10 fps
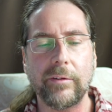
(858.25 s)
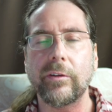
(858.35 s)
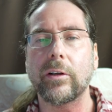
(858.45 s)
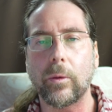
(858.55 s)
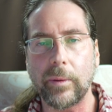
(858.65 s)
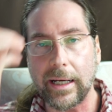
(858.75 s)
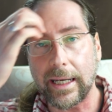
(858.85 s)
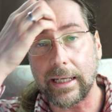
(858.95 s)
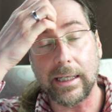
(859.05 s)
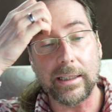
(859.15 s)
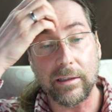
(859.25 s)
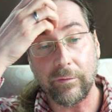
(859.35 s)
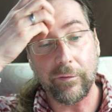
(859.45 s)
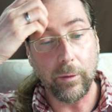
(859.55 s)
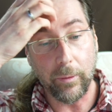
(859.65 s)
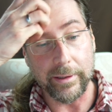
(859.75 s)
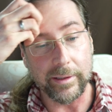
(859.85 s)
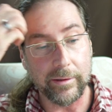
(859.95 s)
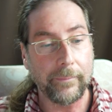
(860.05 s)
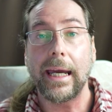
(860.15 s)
even though, again, I didn't floor it.